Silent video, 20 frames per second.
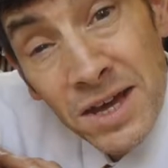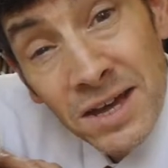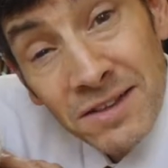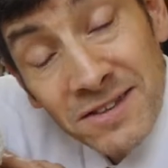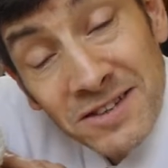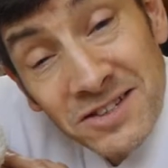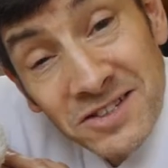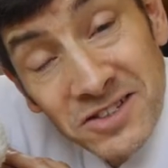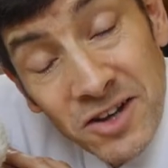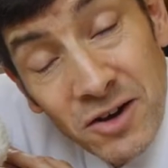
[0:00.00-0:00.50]

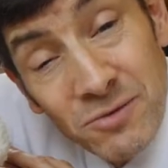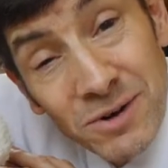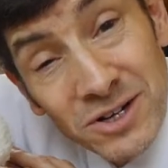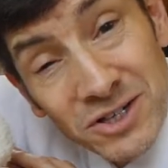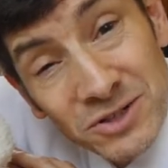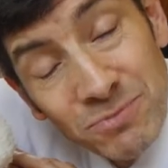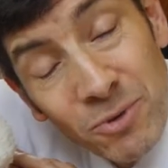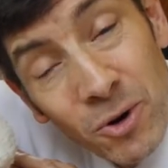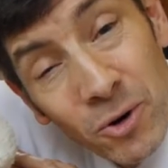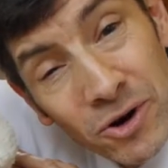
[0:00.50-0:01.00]
There's so
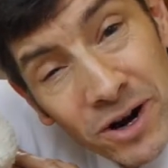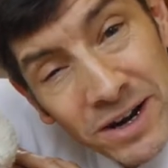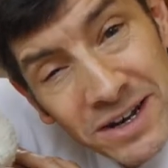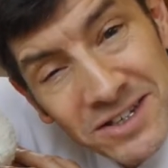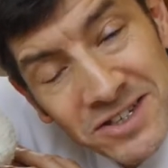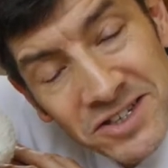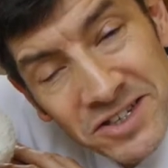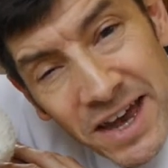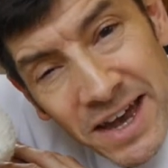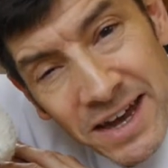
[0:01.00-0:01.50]
much more I
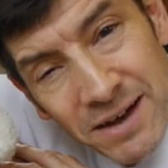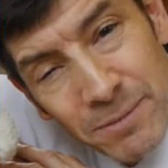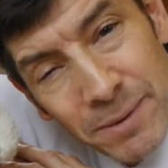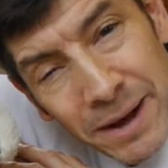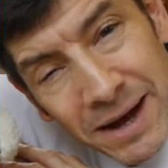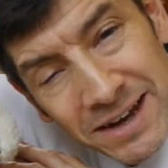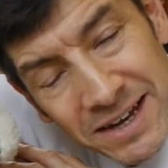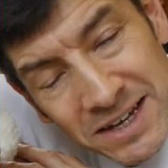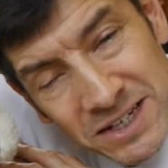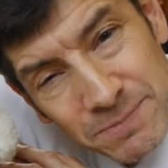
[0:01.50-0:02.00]
can say
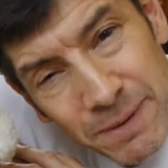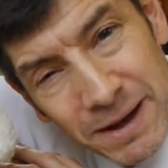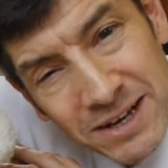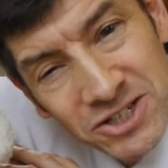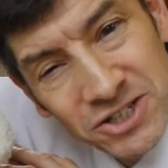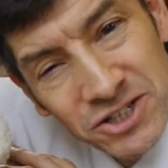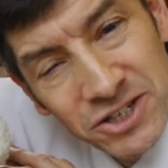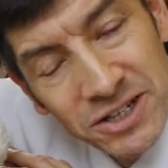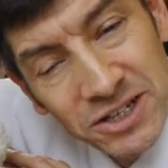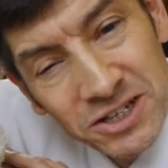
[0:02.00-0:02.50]
about
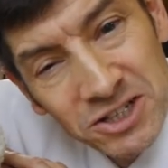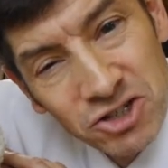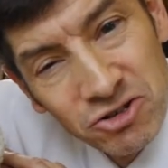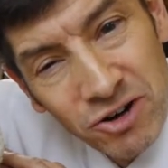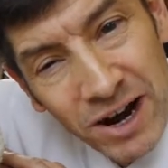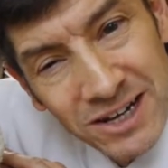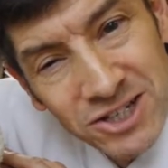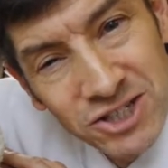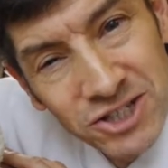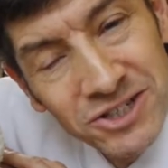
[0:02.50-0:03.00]
expansion and
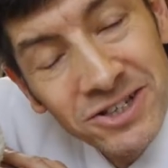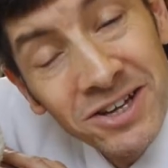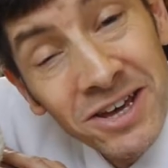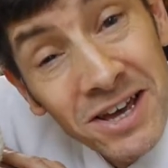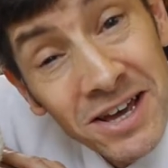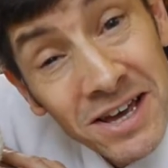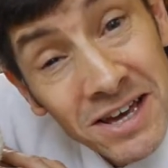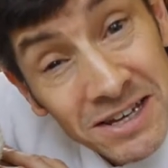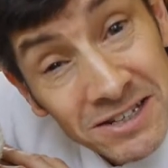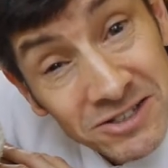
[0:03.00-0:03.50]
contraction.
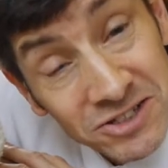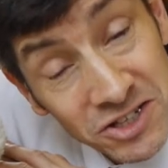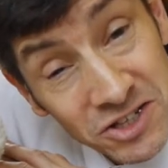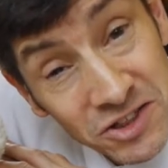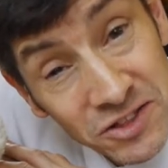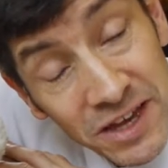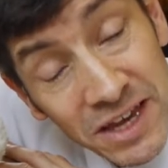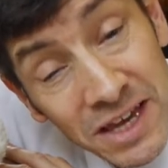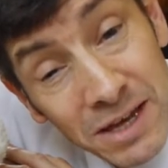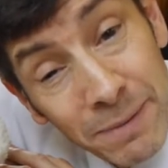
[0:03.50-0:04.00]

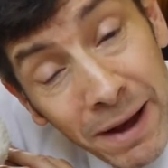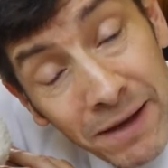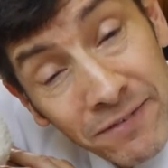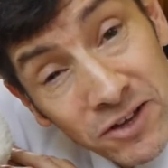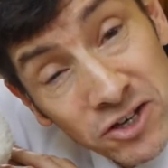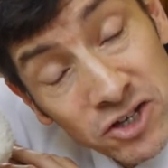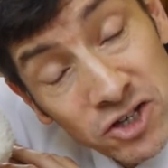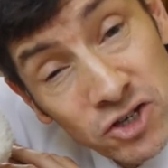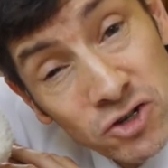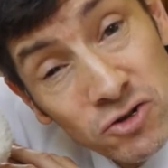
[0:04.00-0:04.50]
Just think about
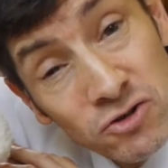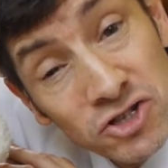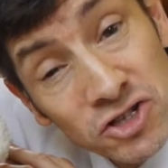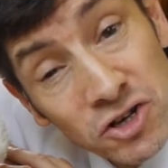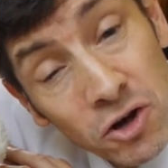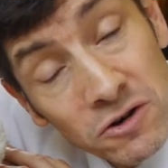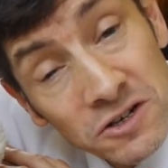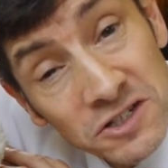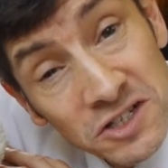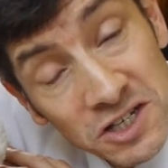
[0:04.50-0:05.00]
the huge
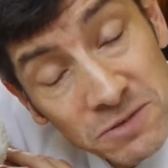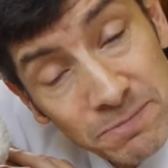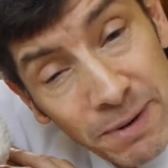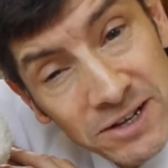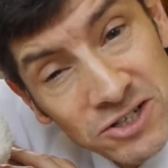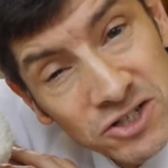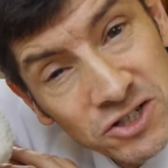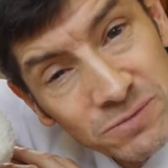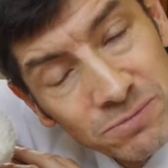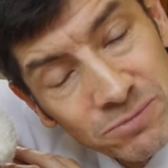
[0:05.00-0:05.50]
long
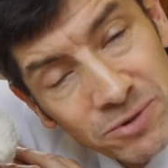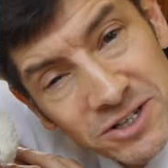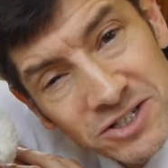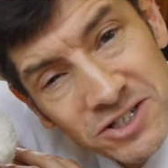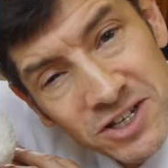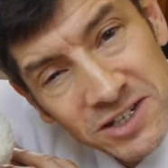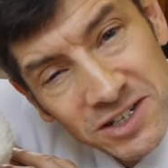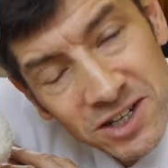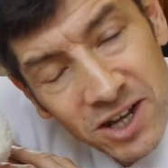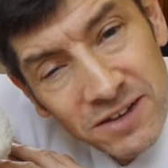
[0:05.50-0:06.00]
suspension
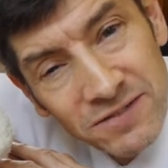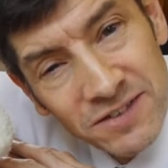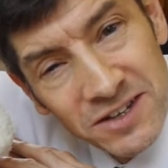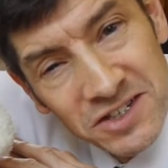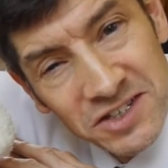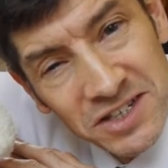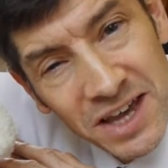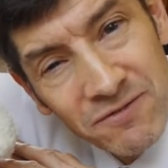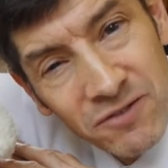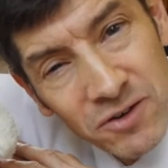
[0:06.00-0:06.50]
bridges like the
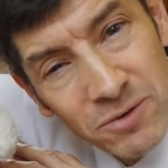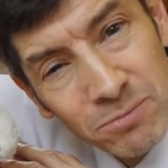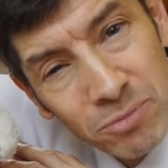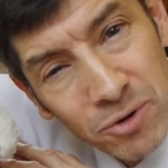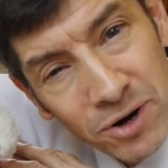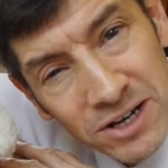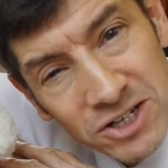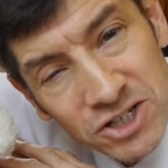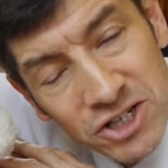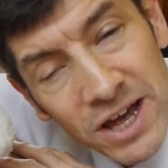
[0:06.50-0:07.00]
Severn
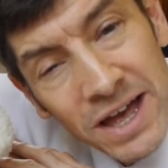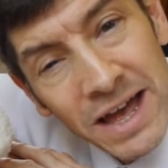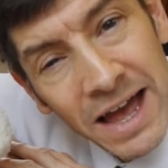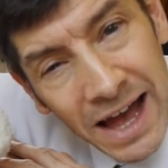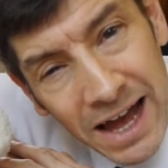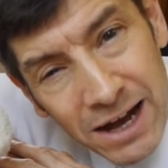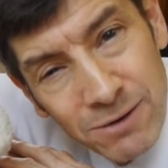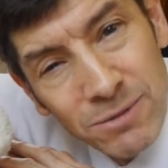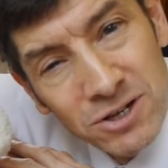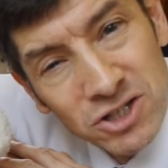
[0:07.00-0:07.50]
Bridge,
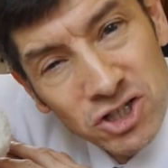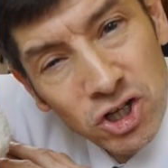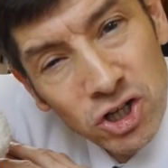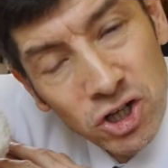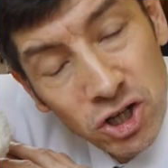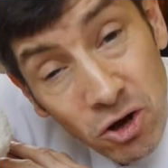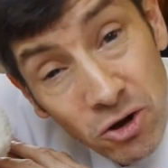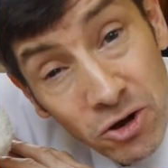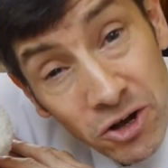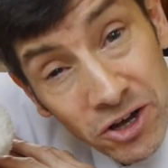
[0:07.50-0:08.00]
how much
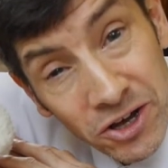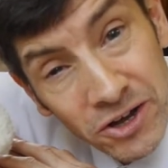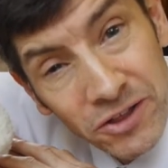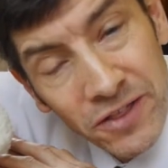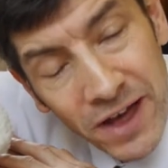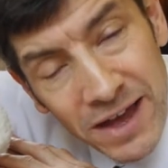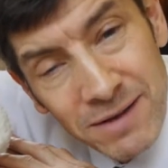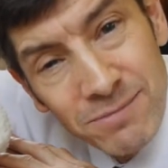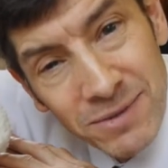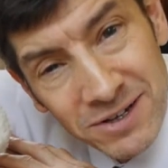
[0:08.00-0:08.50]
longer
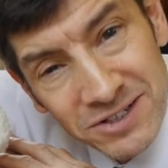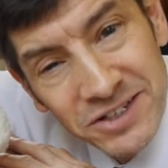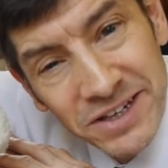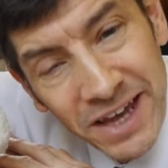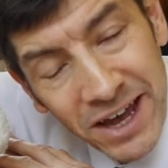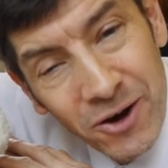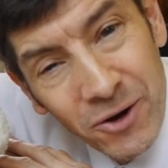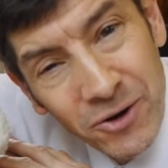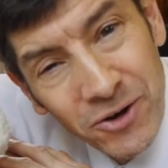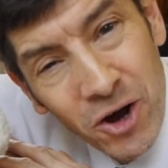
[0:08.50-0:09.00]
they must
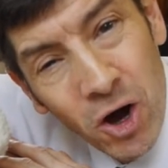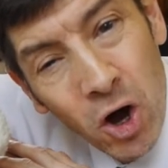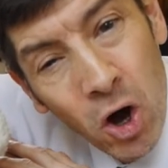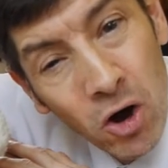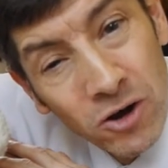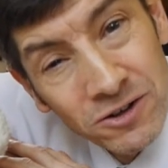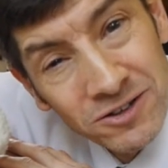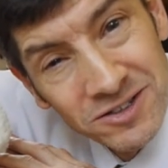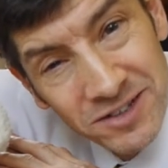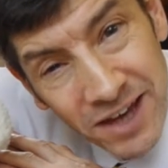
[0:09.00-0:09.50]
get on a
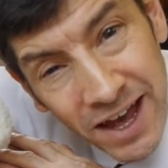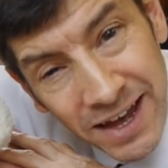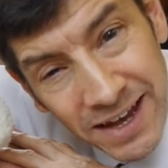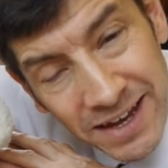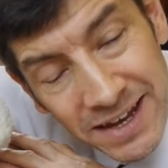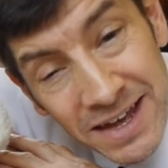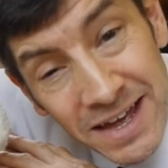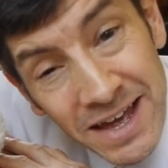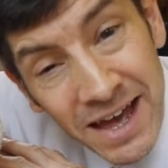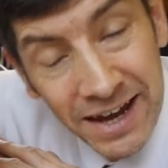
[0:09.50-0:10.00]
hot
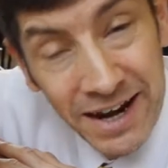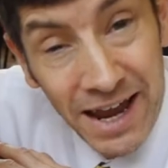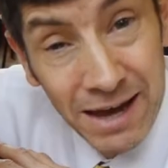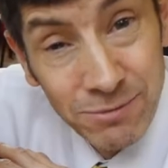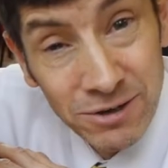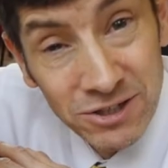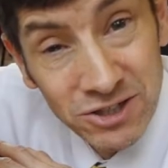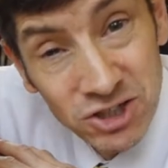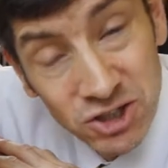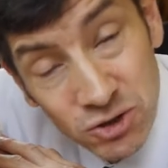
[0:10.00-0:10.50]
day and how
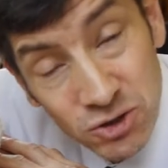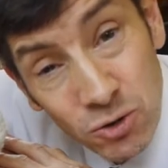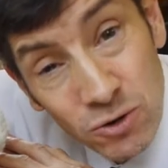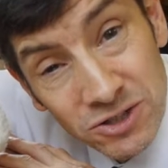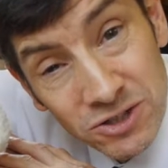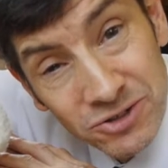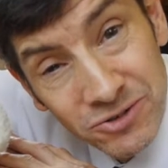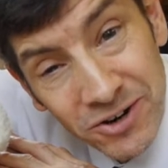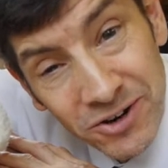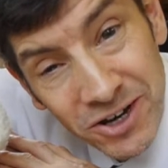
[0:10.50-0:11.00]
much
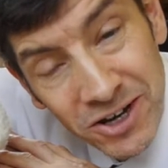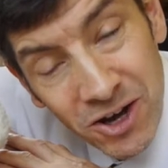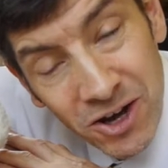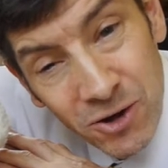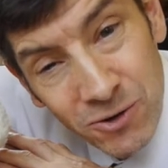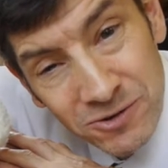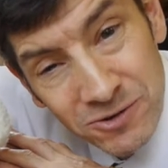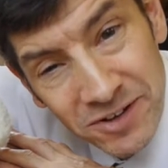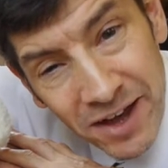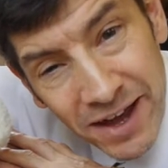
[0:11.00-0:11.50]
shorter on a
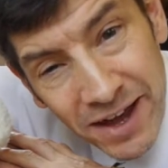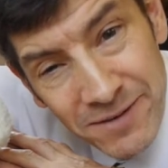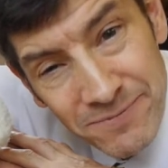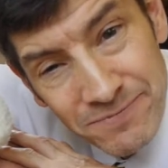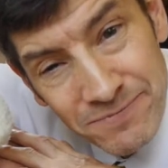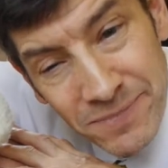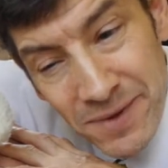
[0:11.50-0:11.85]
cold day.